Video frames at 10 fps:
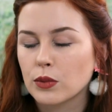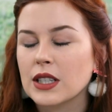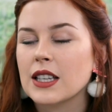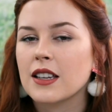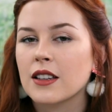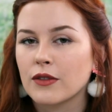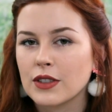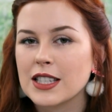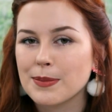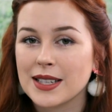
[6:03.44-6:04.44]
really
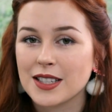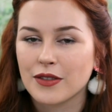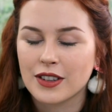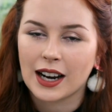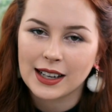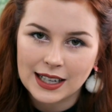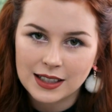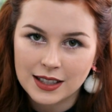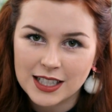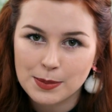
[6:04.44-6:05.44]
convince myself that I
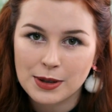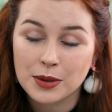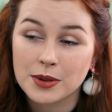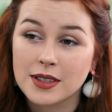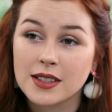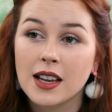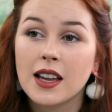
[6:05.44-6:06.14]
needed this because